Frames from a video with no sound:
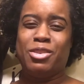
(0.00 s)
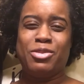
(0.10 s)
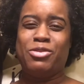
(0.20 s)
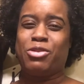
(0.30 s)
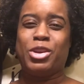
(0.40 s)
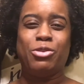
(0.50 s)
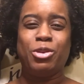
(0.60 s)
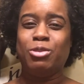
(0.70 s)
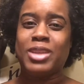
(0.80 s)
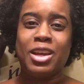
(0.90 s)
free
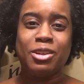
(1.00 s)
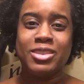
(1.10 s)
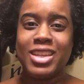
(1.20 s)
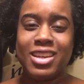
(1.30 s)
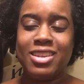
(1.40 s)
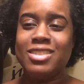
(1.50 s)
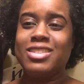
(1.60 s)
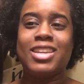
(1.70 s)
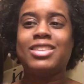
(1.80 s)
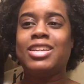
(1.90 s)
rooms at hotels.
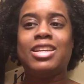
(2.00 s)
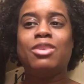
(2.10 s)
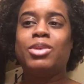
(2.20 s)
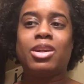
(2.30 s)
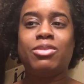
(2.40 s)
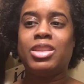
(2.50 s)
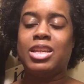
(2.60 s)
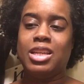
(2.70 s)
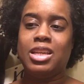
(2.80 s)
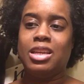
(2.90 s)
Like, they get whatever they
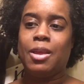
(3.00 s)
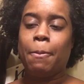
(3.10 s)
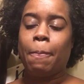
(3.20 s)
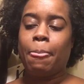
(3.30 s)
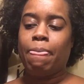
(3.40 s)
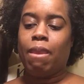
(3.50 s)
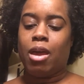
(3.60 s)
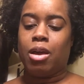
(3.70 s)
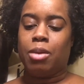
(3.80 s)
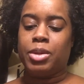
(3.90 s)
need,
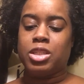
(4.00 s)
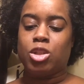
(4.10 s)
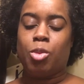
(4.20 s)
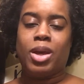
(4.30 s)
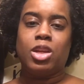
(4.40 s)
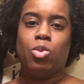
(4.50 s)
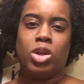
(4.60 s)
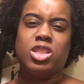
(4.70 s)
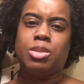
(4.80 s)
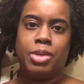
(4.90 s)
because nobody
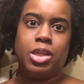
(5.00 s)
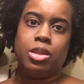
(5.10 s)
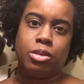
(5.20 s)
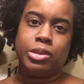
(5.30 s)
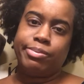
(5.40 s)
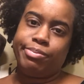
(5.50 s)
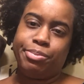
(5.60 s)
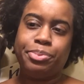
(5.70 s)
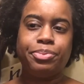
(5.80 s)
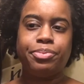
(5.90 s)
wants to be killed.
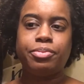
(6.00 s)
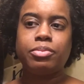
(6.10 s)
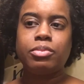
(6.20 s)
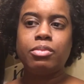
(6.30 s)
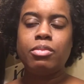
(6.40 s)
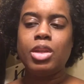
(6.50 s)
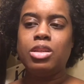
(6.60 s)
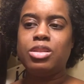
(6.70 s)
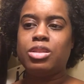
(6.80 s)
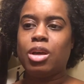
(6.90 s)

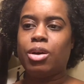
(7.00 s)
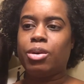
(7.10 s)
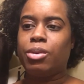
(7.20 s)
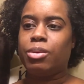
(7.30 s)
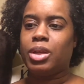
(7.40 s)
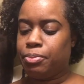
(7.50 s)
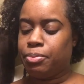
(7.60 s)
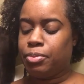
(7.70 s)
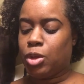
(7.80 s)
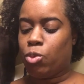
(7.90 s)
So
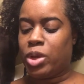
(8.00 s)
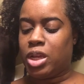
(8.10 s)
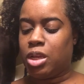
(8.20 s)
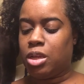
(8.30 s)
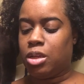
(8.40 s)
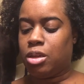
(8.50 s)
we